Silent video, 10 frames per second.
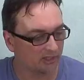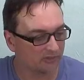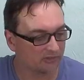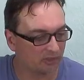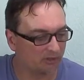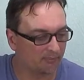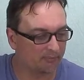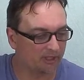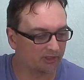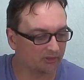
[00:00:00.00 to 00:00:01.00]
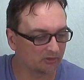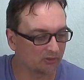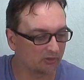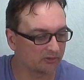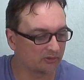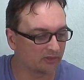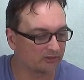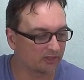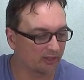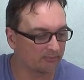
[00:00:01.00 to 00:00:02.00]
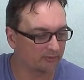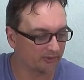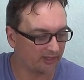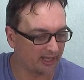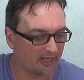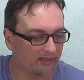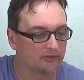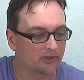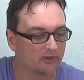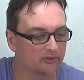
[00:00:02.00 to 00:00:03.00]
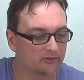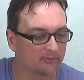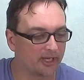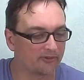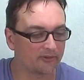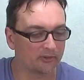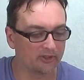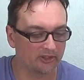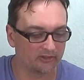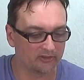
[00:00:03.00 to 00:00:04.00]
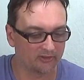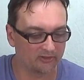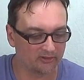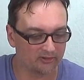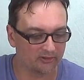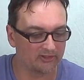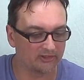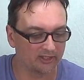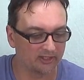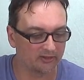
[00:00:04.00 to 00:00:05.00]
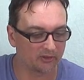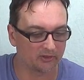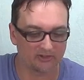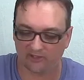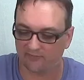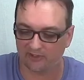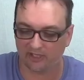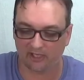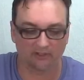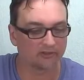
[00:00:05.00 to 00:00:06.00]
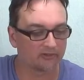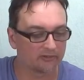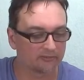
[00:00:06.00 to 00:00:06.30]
So make sure yours comes with that. So this was about $30, so this is listed at $37.